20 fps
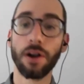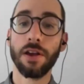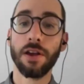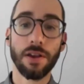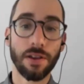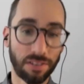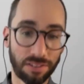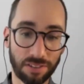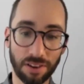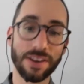
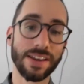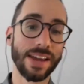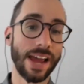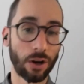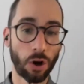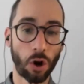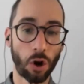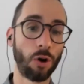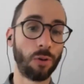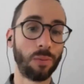studying at
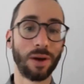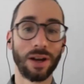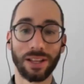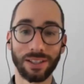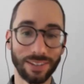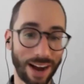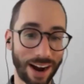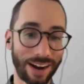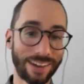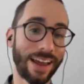home,
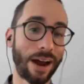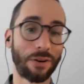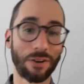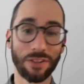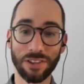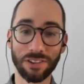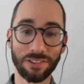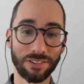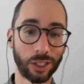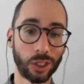locked down in this
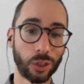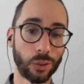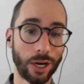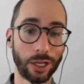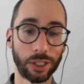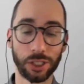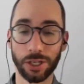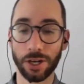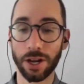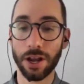
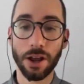situation,